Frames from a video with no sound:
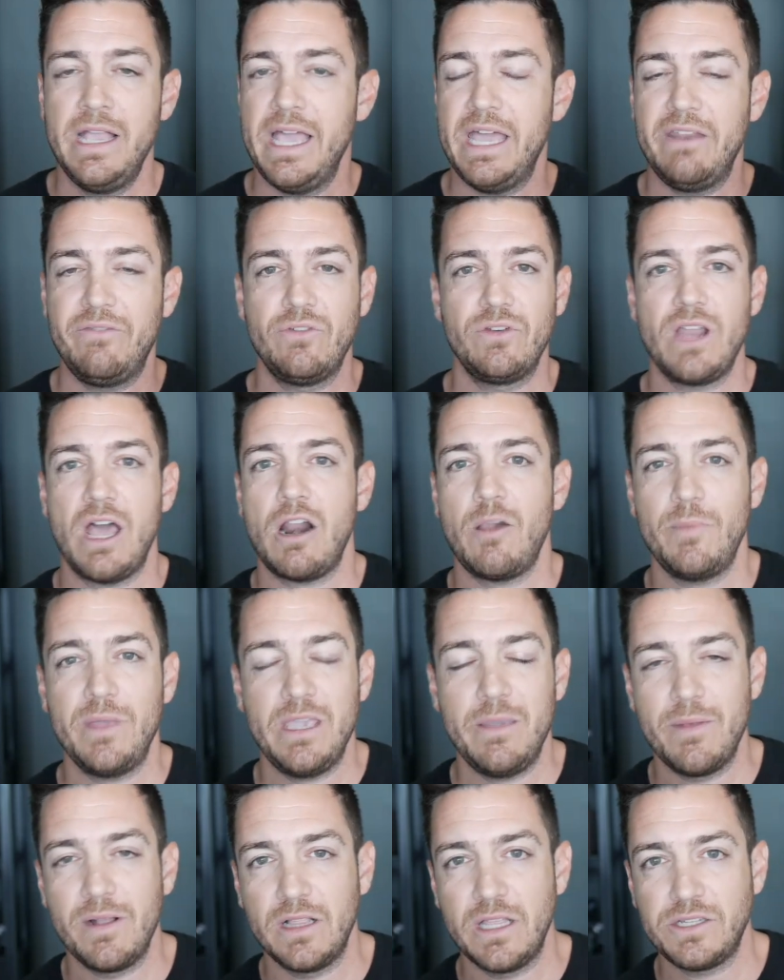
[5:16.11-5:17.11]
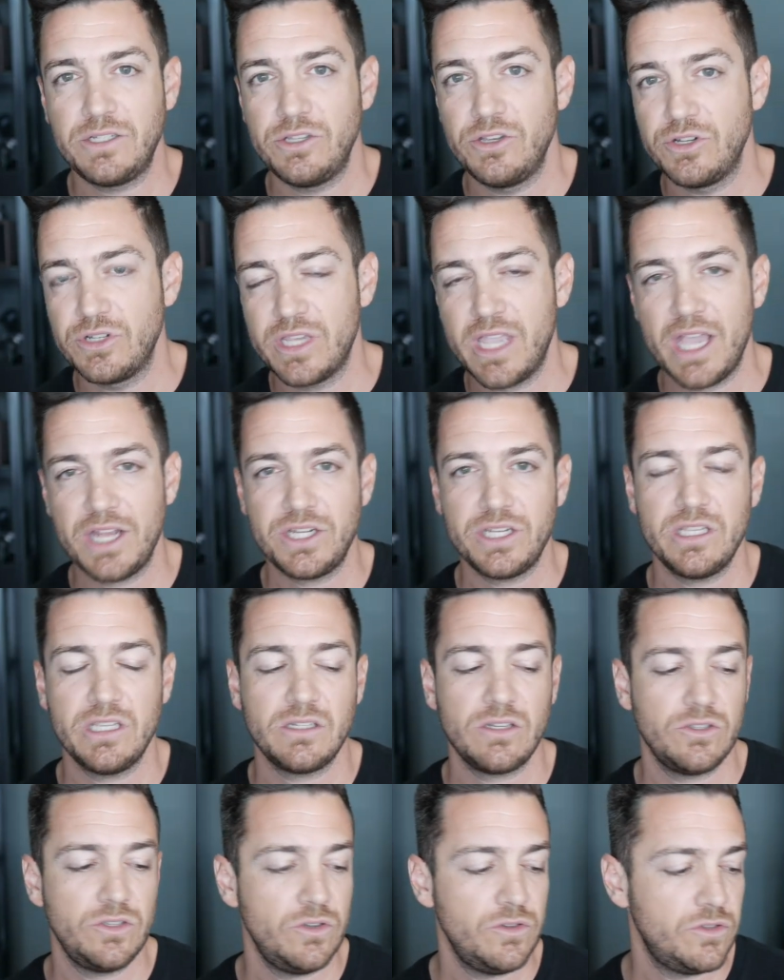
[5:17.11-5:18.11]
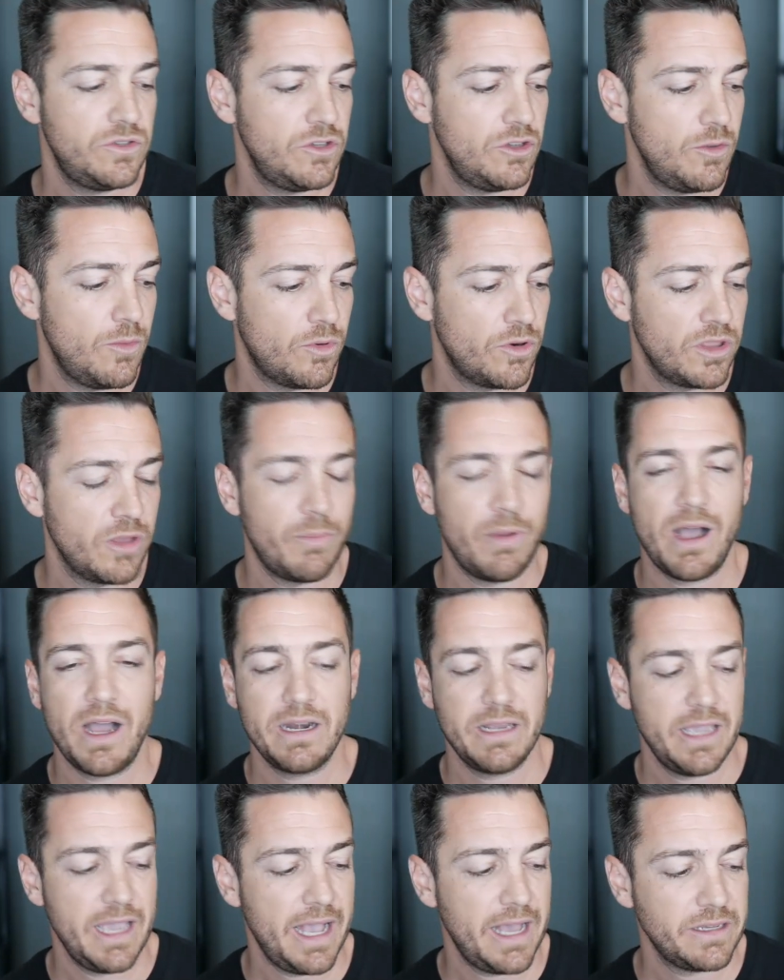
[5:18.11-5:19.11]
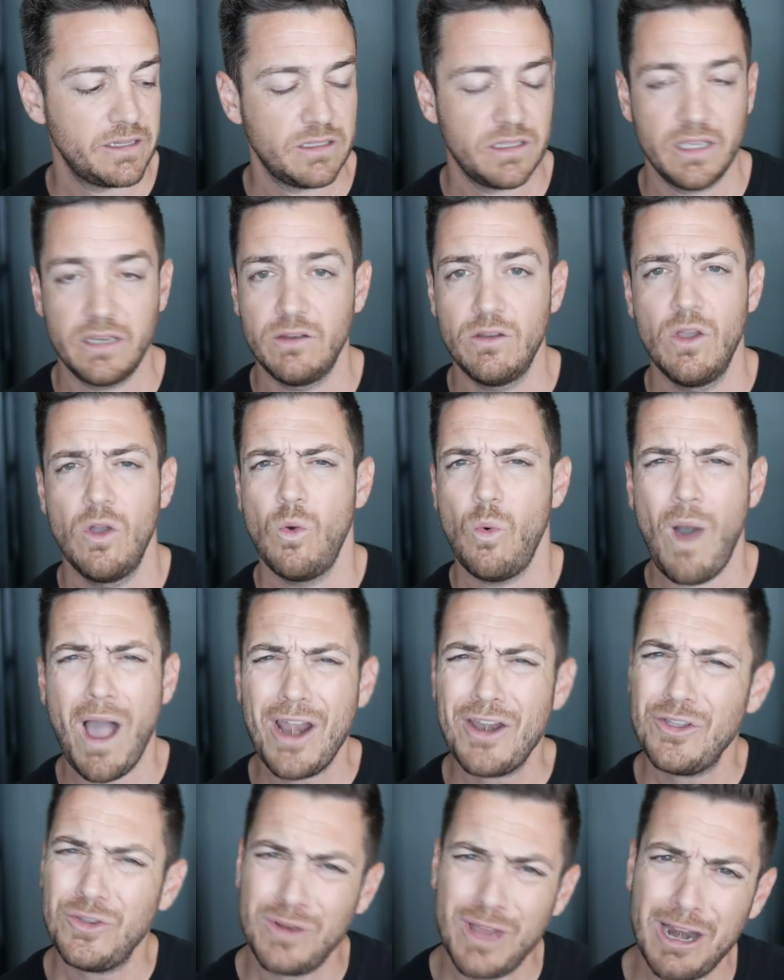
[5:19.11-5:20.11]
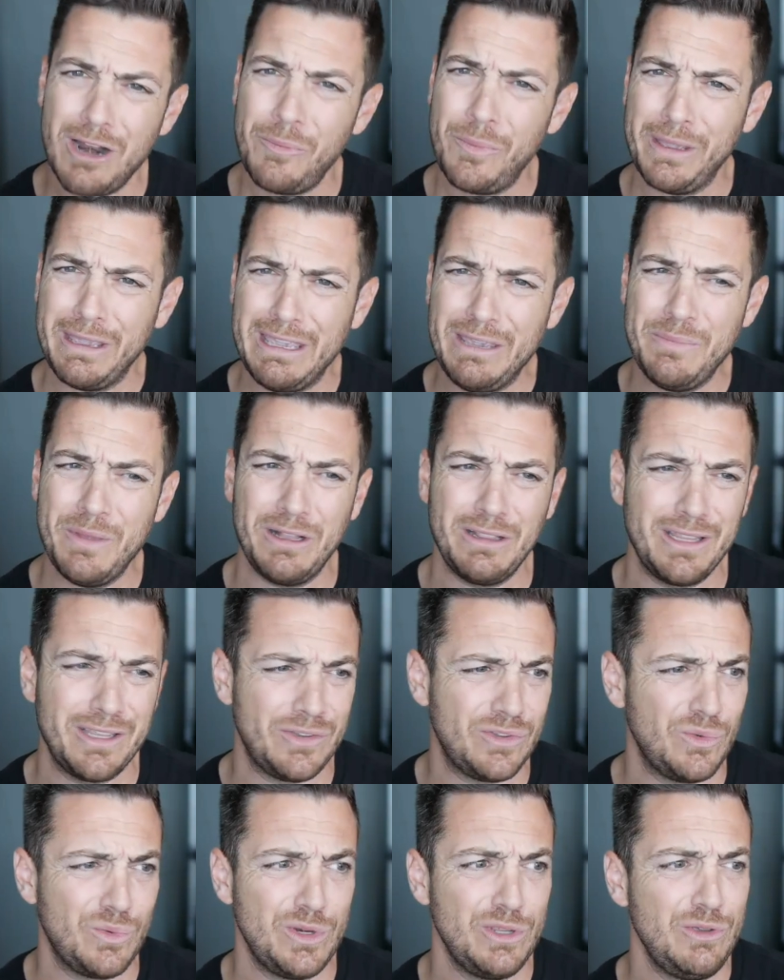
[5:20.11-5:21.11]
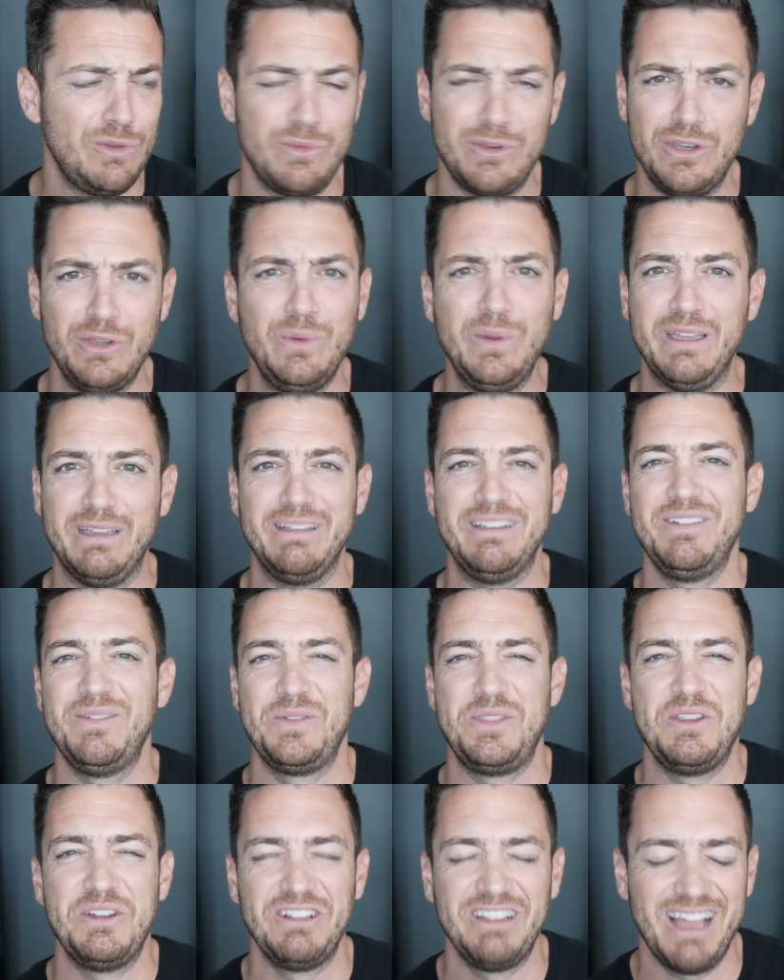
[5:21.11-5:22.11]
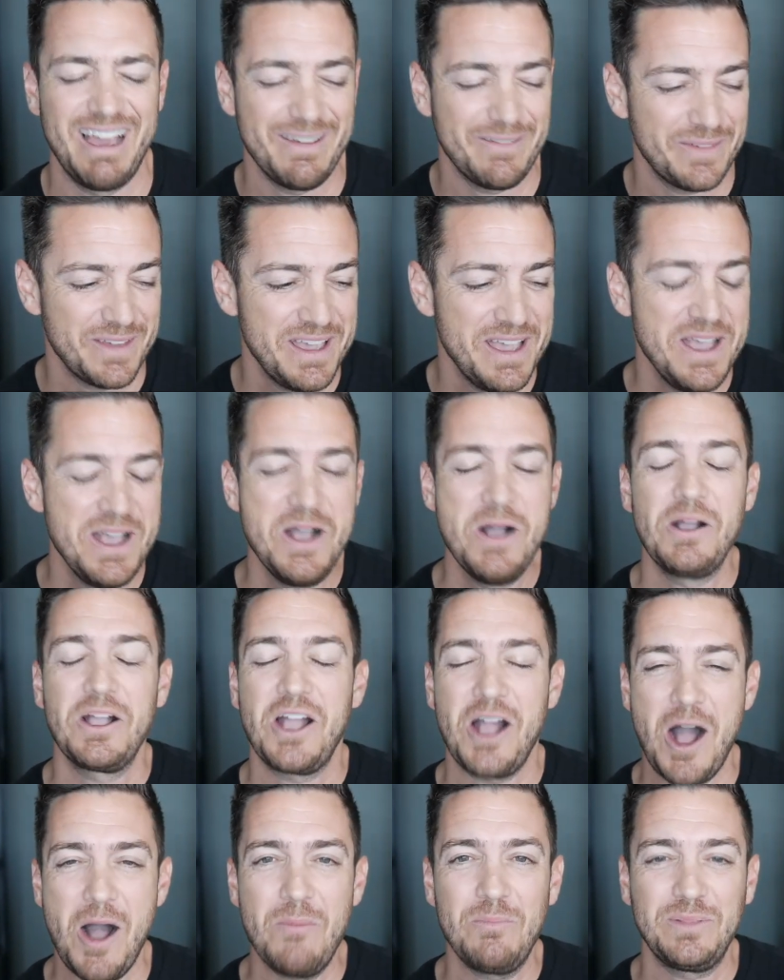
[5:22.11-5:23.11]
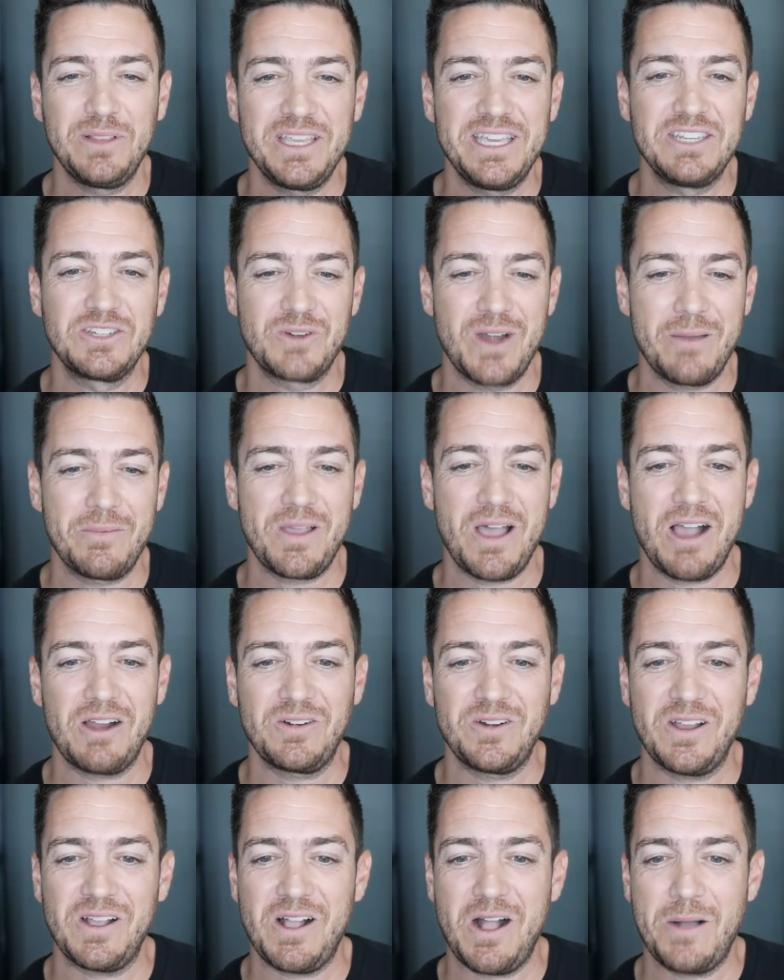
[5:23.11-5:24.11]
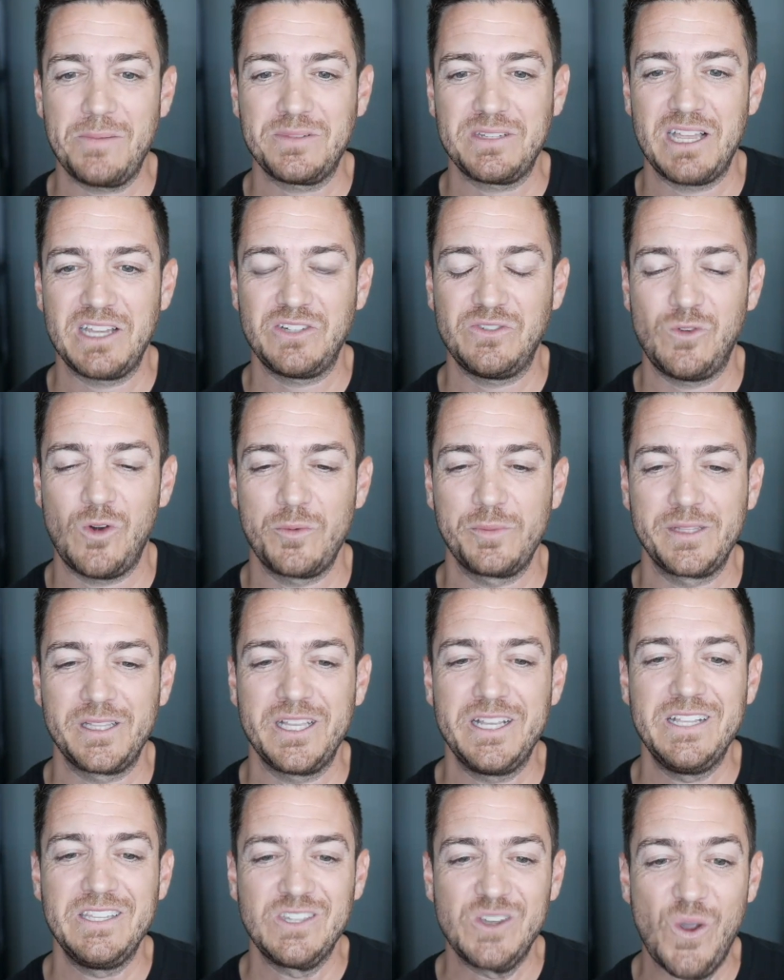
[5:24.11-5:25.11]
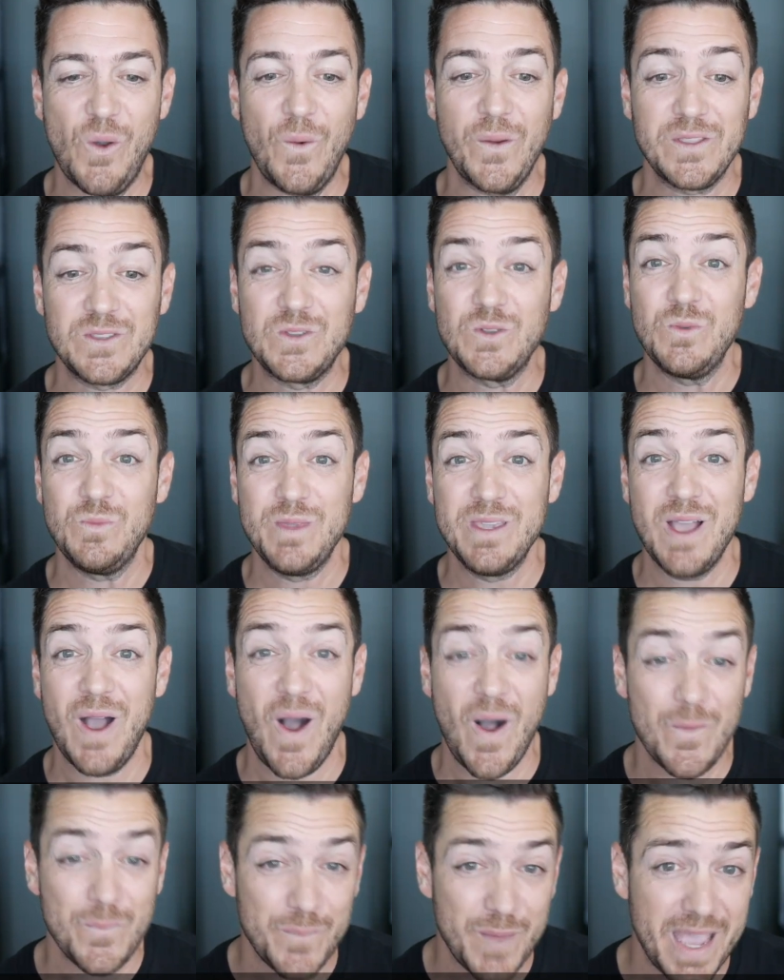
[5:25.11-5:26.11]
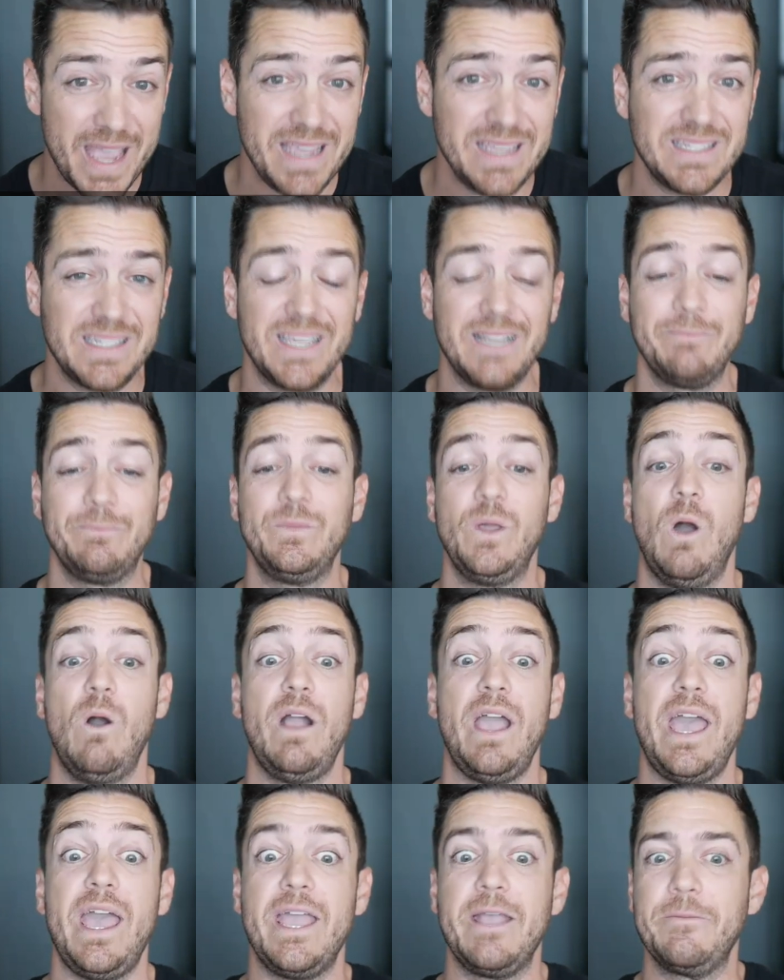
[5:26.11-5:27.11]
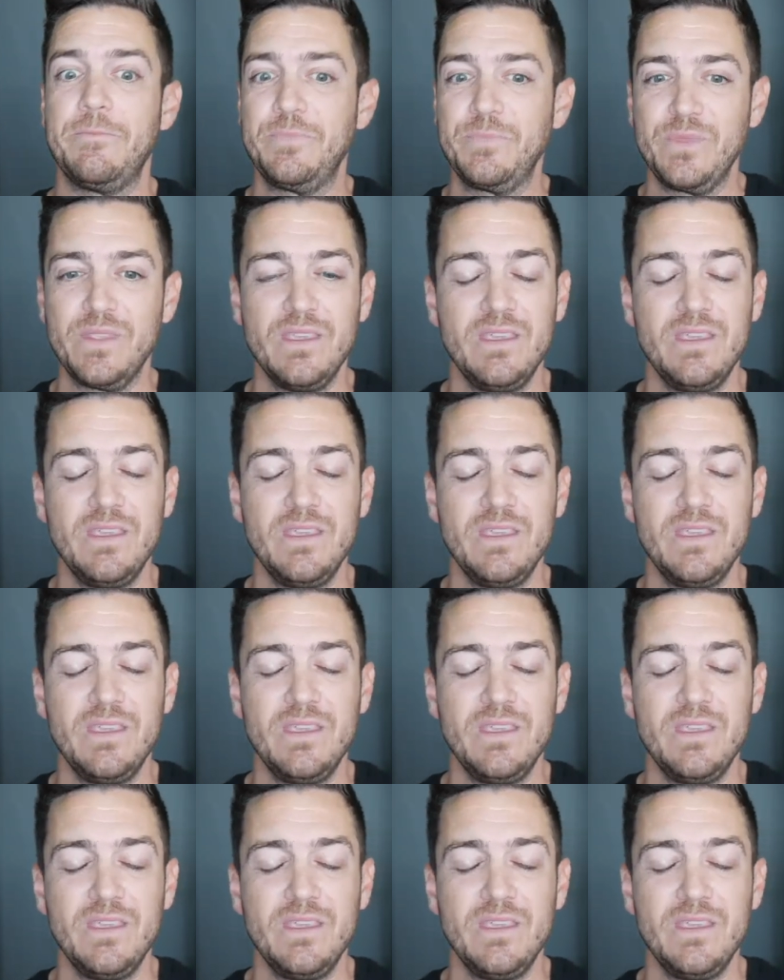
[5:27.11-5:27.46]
And if you're not on my email list and you're just catching this on YouTube or the podcast, then why are you not on my email list? What are you doing with your life? Come please, grahamcochran.com/formula. It's going to be amazing. Okay,